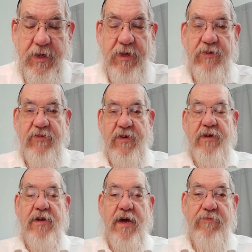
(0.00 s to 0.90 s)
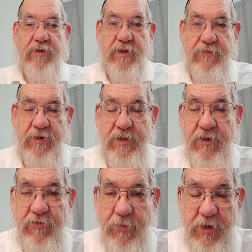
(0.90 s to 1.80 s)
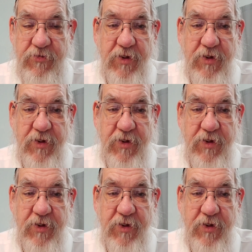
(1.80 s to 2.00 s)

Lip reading: Kisikna Eved Ivri, there's Moshe